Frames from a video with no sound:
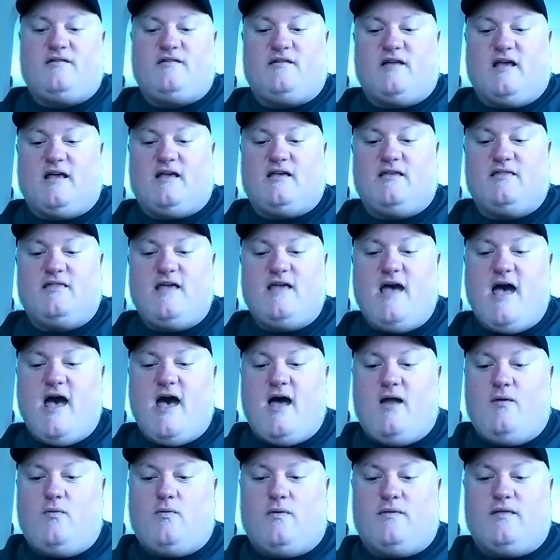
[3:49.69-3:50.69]
like
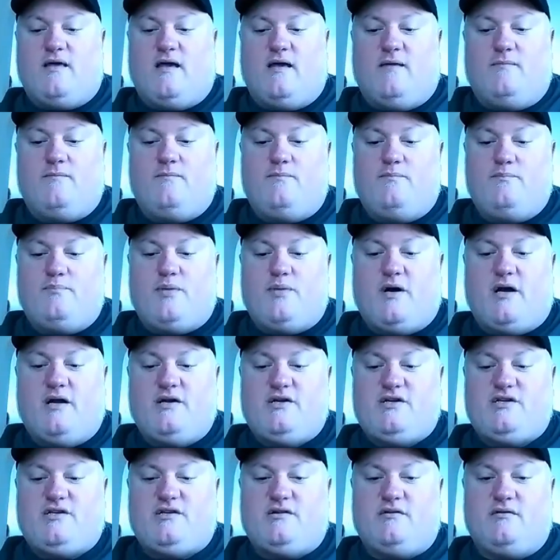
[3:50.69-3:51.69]
that, where they
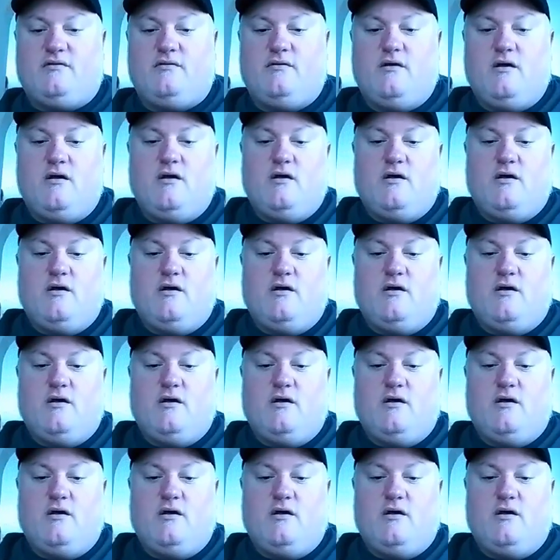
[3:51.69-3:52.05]
punch and